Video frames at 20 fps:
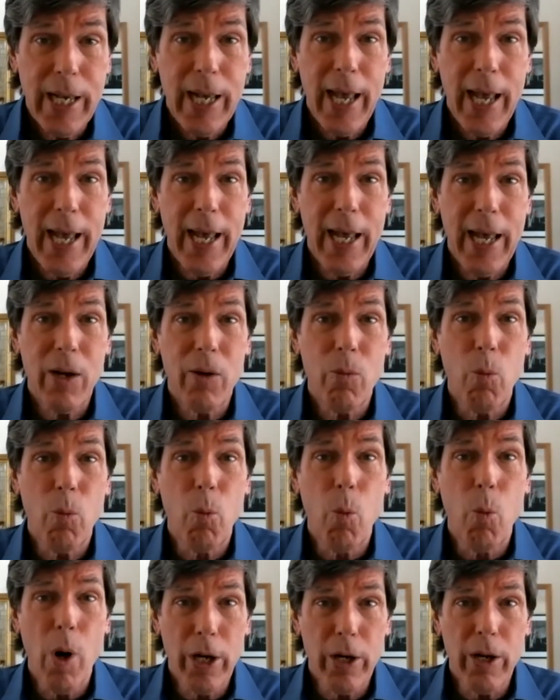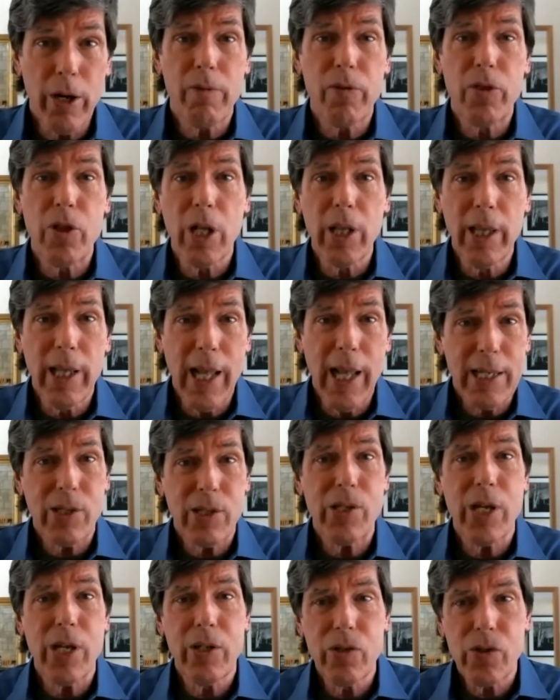And one of the
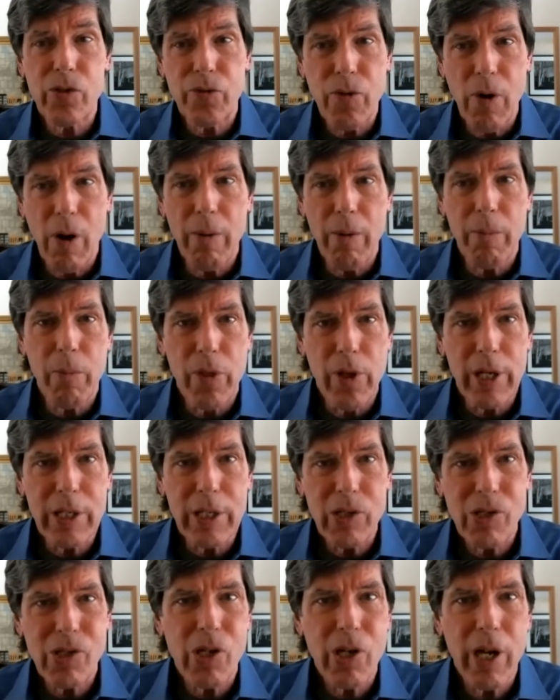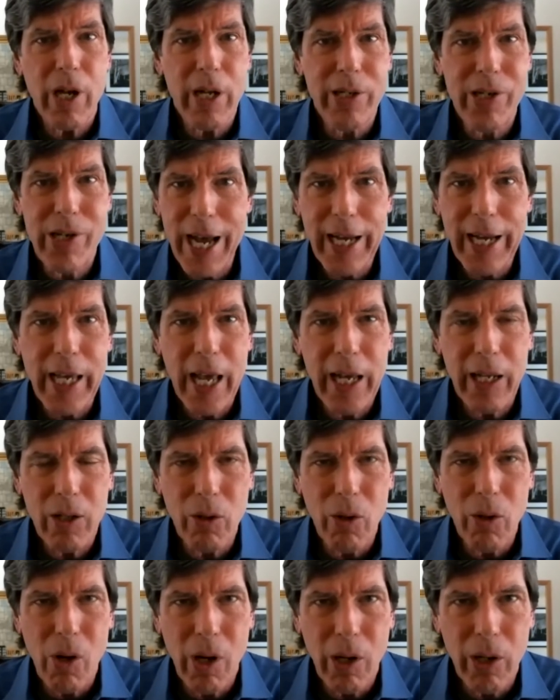lessons from this
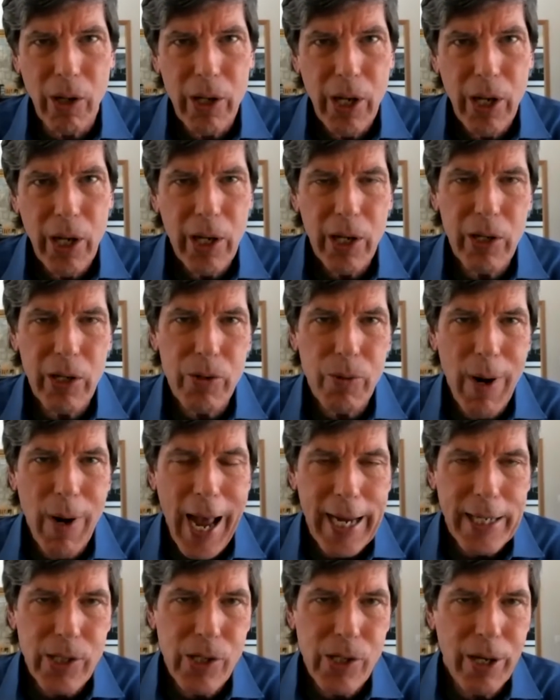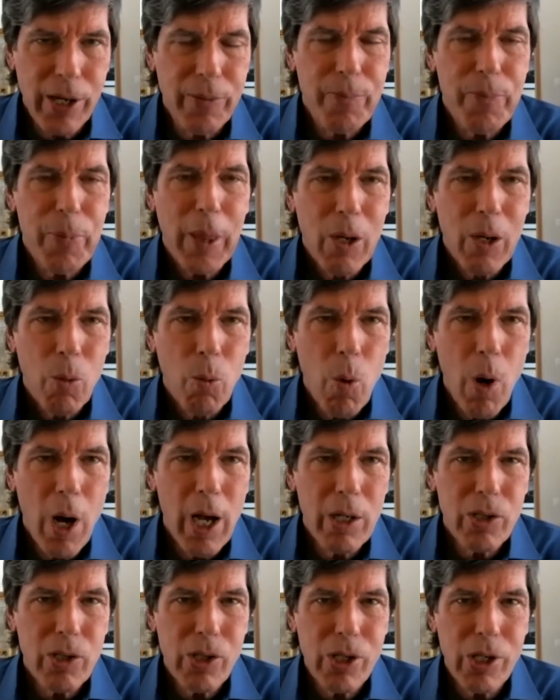decade-long interaction
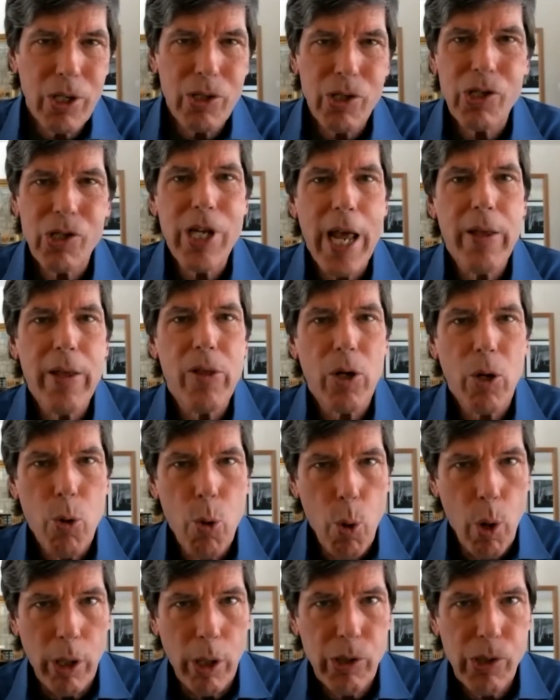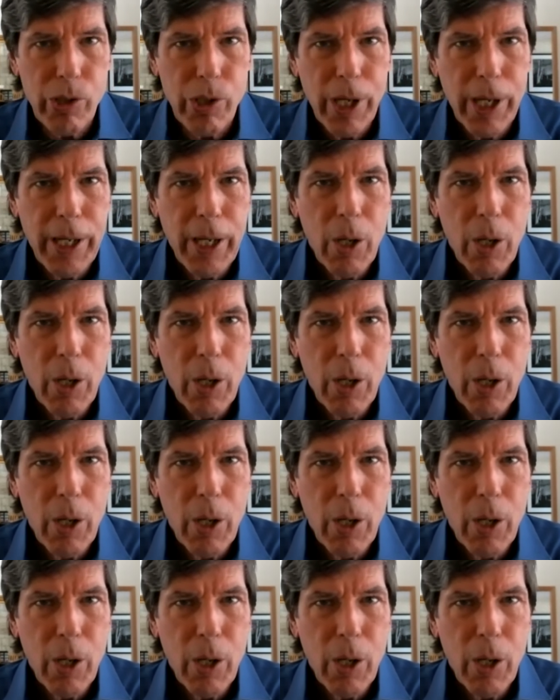was to stay the course,